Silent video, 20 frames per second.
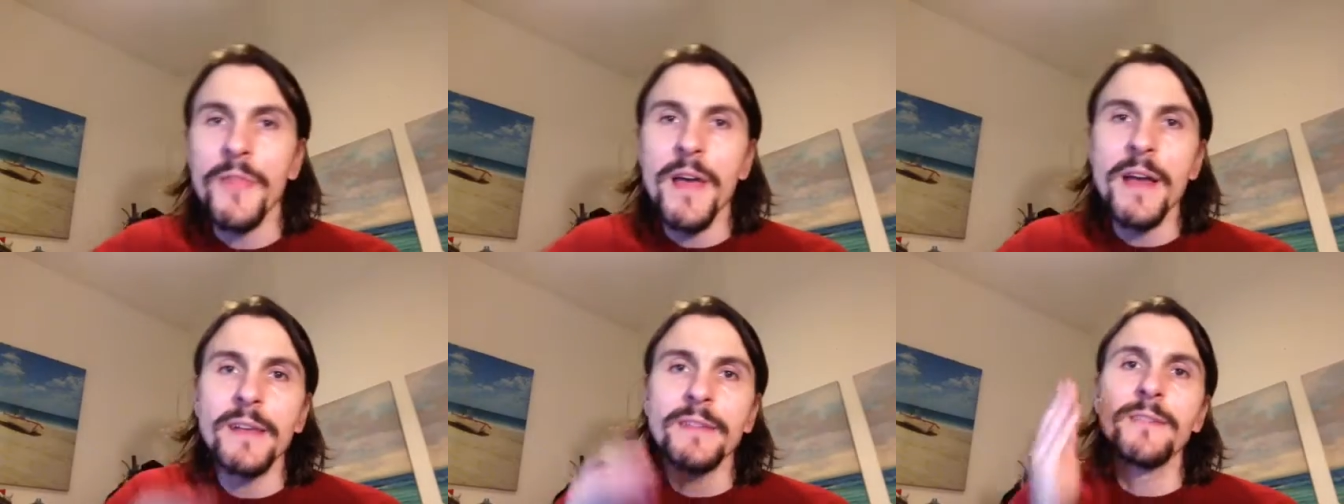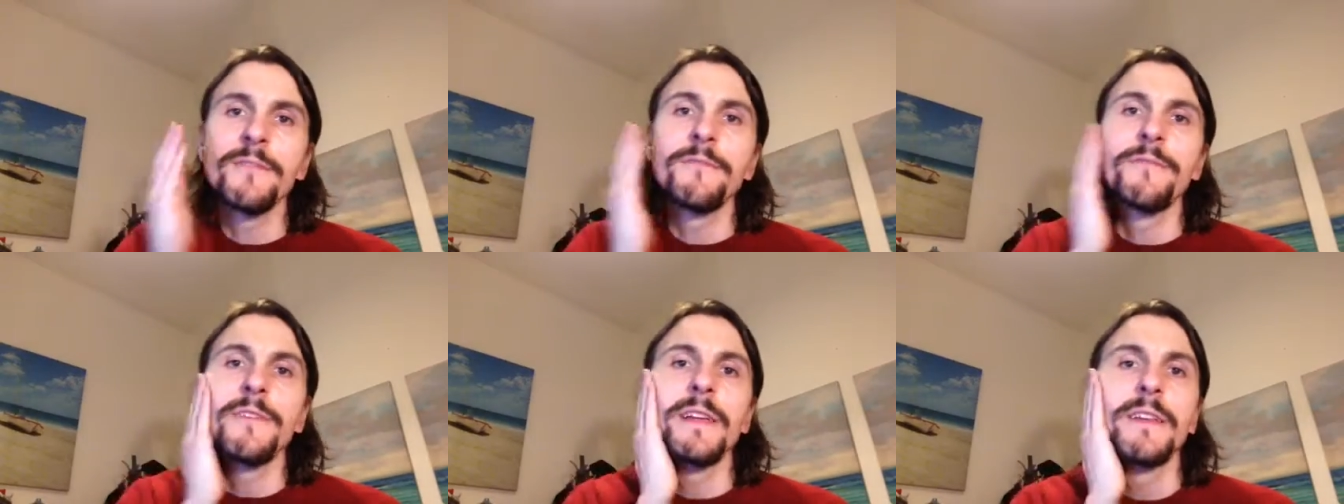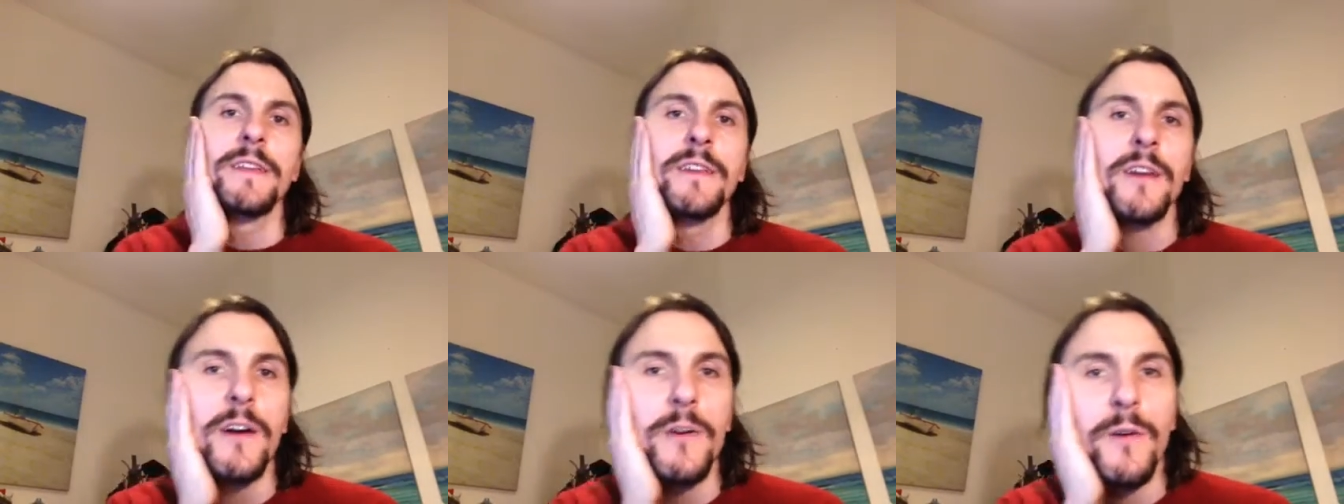There's a
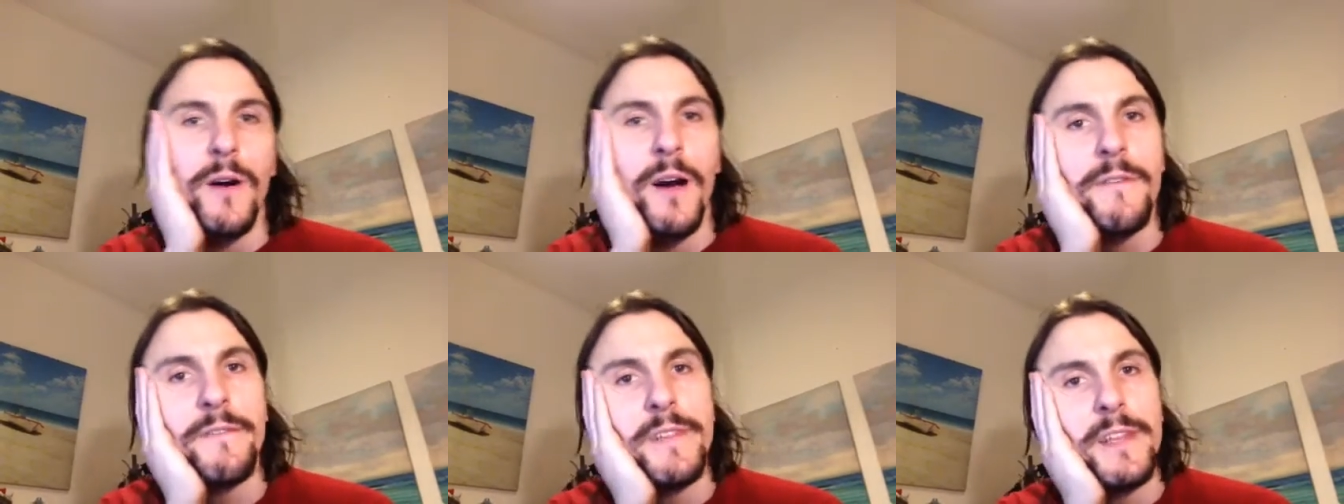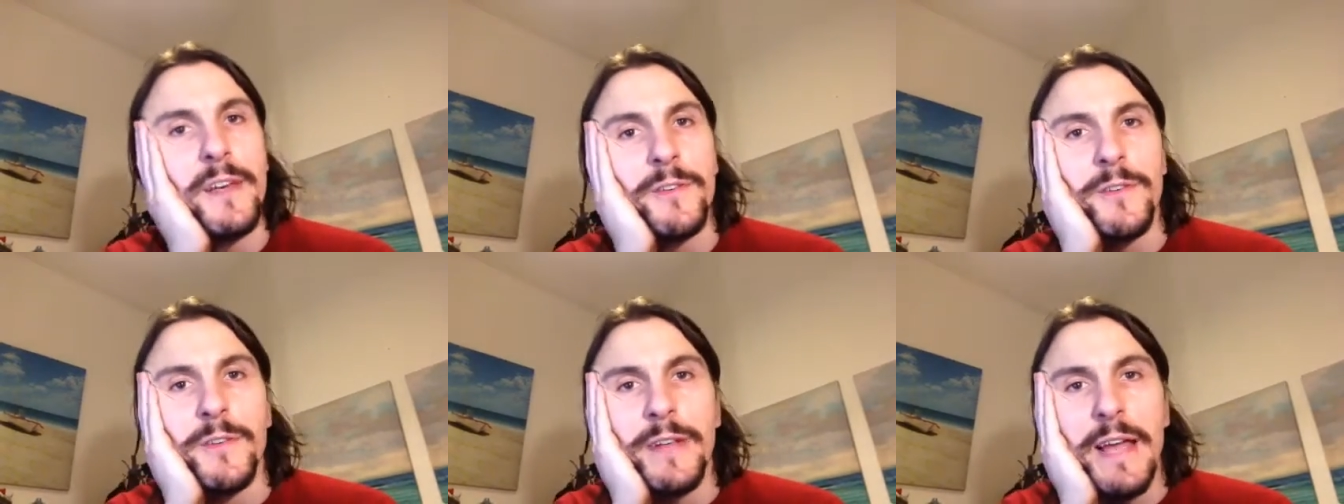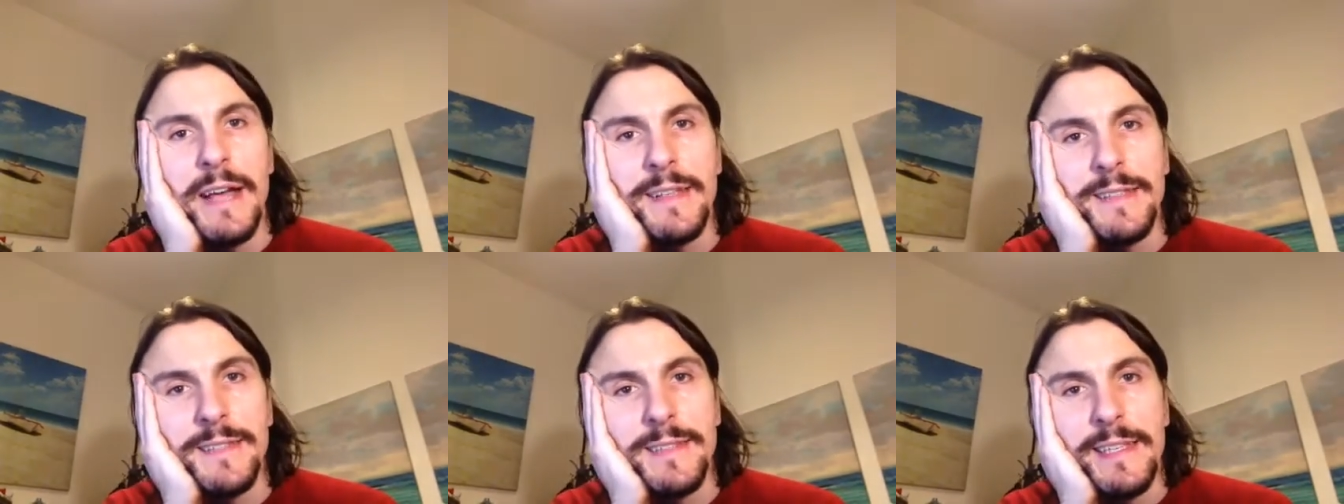video I've done on
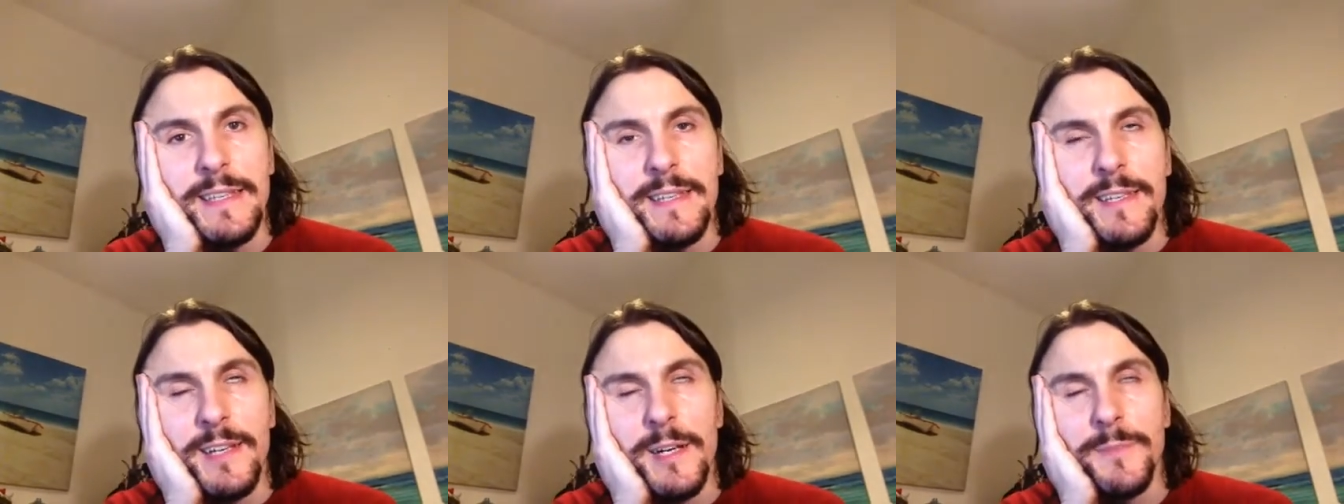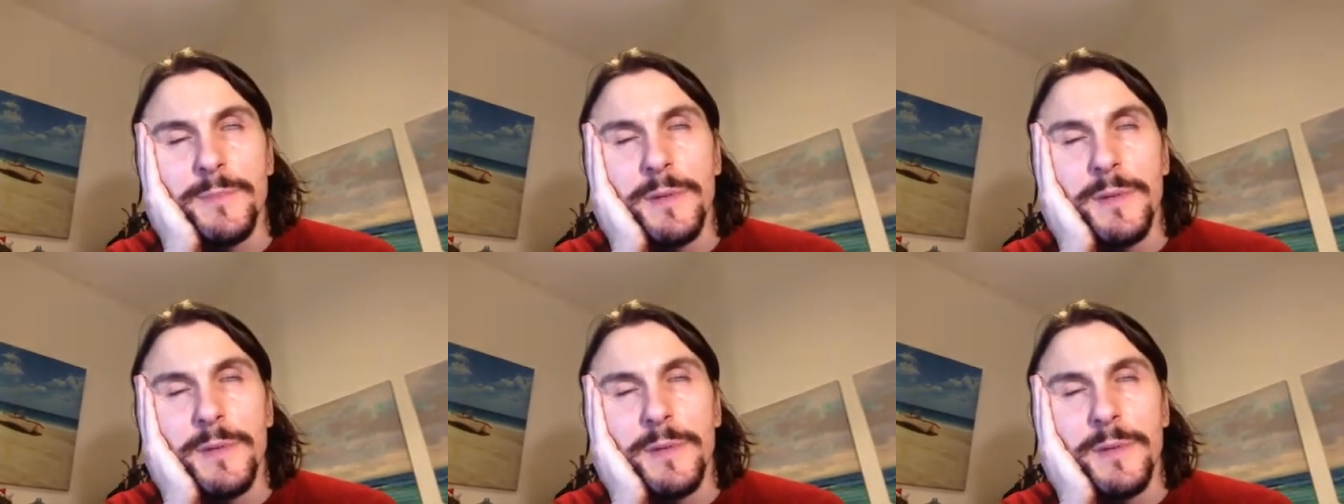Ainsi que,